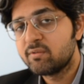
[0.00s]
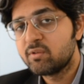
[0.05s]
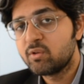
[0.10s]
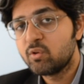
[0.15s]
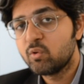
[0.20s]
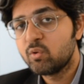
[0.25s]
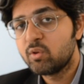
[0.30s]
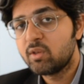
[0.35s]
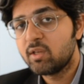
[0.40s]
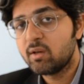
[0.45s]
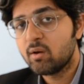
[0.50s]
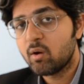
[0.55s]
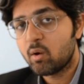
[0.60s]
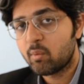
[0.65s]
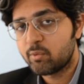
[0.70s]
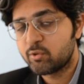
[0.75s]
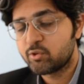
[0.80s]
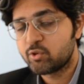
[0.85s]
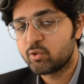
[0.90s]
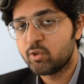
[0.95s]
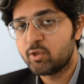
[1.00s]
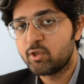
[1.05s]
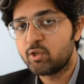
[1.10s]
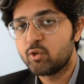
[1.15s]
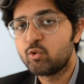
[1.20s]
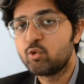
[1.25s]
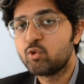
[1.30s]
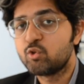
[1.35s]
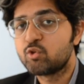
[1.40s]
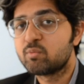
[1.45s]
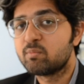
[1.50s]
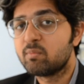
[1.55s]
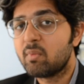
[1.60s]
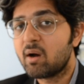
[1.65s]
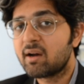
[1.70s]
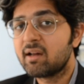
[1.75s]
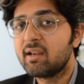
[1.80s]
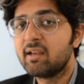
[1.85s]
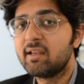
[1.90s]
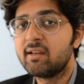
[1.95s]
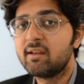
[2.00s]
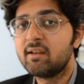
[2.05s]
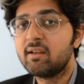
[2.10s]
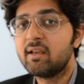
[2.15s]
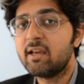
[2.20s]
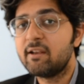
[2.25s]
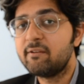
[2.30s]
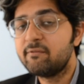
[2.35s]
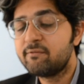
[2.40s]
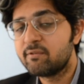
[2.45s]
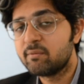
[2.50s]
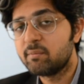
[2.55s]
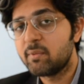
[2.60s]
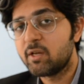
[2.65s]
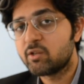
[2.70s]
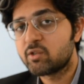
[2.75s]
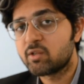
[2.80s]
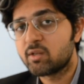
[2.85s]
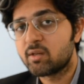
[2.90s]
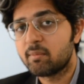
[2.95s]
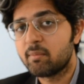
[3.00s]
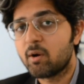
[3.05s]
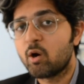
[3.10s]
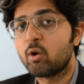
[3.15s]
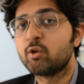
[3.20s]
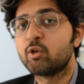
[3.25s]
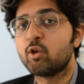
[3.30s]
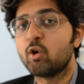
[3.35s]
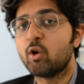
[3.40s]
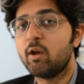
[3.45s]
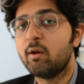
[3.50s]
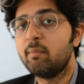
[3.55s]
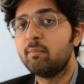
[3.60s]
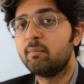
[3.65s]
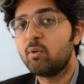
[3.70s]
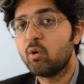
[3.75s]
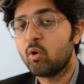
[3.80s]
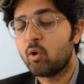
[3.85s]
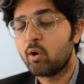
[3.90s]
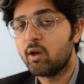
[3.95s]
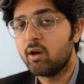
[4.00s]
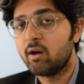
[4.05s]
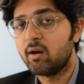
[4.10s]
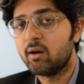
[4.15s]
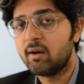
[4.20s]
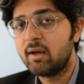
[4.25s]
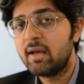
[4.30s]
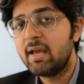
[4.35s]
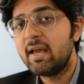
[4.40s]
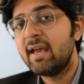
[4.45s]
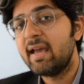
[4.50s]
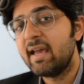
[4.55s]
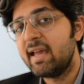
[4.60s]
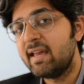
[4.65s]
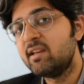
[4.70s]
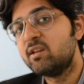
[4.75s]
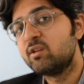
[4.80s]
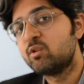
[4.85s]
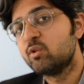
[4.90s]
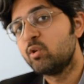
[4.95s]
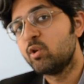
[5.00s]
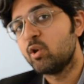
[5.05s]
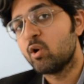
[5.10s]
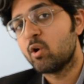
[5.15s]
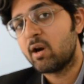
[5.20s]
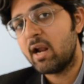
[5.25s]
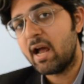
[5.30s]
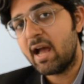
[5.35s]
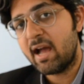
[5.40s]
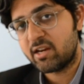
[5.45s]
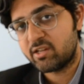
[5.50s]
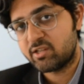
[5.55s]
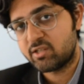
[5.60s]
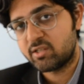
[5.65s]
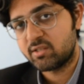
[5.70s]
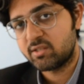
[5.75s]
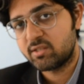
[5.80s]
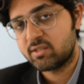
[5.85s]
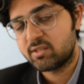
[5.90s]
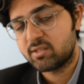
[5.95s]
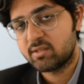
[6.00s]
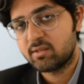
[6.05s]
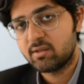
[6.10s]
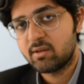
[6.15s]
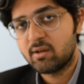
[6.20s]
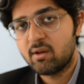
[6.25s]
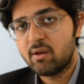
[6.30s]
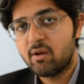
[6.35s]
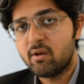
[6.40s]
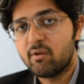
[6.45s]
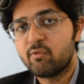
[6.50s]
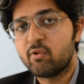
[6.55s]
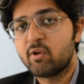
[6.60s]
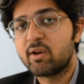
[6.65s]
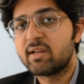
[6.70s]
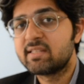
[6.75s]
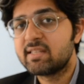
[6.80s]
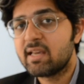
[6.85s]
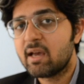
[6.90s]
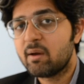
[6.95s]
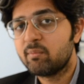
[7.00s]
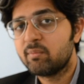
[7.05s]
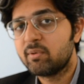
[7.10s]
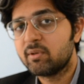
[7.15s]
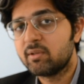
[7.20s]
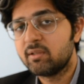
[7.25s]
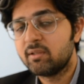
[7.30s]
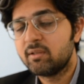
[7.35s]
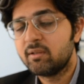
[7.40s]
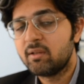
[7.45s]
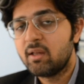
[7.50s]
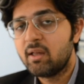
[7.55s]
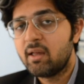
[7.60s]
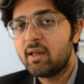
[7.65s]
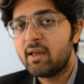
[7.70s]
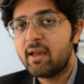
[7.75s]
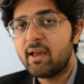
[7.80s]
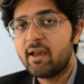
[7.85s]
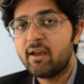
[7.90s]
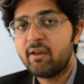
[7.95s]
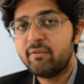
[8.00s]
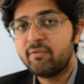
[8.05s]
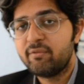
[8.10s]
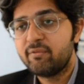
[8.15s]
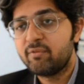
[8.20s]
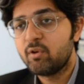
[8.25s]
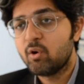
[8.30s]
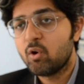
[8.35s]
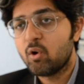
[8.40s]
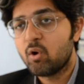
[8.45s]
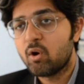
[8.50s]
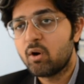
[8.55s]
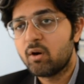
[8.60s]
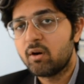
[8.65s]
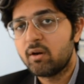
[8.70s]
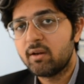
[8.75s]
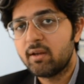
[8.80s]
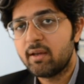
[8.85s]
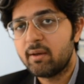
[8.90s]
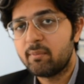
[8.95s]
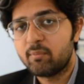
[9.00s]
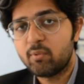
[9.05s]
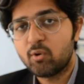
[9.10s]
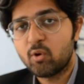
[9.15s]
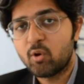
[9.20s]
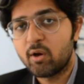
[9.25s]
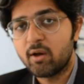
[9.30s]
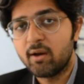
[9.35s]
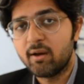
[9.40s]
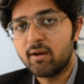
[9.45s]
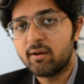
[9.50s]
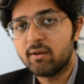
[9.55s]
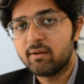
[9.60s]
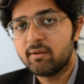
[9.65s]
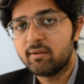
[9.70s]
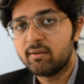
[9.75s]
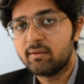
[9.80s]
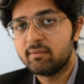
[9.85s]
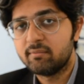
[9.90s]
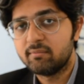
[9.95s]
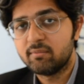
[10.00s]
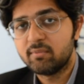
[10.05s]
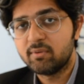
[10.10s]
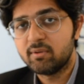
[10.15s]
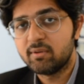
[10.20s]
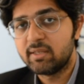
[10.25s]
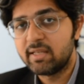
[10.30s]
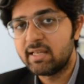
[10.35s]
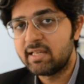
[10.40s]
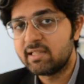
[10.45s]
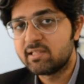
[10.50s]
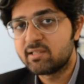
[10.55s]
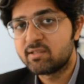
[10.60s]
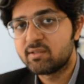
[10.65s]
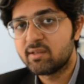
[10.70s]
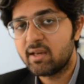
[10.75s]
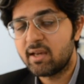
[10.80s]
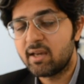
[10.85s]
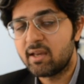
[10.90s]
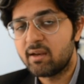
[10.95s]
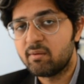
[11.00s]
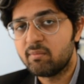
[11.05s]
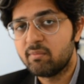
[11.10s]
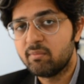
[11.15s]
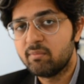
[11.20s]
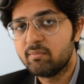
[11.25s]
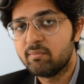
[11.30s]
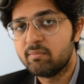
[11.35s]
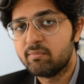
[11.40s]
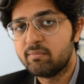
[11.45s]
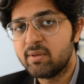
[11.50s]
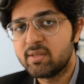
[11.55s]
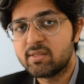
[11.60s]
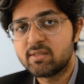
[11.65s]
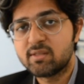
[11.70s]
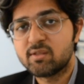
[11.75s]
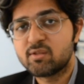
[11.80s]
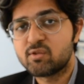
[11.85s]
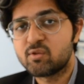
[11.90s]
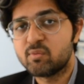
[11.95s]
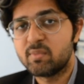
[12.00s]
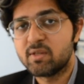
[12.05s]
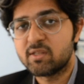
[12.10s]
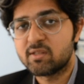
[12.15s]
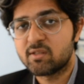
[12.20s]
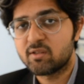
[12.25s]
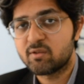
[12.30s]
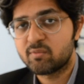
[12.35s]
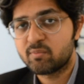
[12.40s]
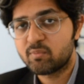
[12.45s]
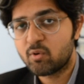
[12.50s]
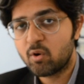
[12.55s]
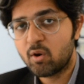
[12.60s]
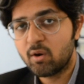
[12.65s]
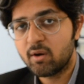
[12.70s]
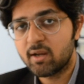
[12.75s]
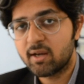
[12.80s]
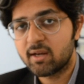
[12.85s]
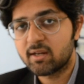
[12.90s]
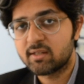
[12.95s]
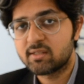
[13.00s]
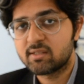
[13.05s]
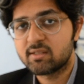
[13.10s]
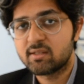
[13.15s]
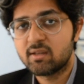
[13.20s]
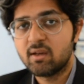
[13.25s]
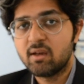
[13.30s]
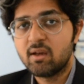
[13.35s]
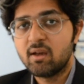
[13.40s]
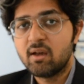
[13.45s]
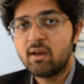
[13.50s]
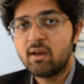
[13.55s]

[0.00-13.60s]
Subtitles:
gives you the opportunity to smuggle in information about your employer into your actions. For example, if your employer deals in business to business products,